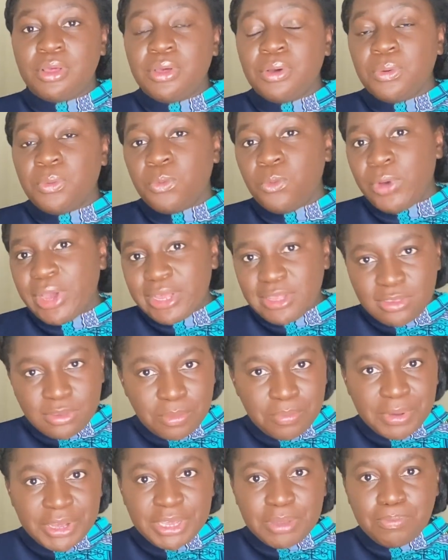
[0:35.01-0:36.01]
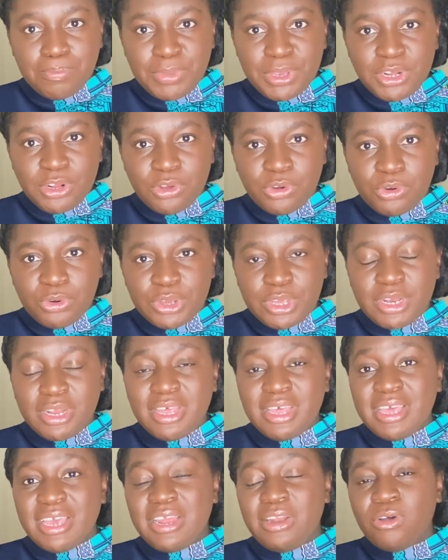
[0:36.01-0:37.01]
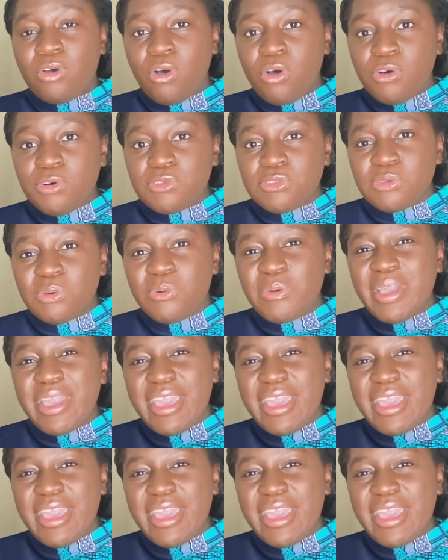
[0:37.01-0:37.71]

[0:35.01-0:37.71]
where to buy Bitcoin, and also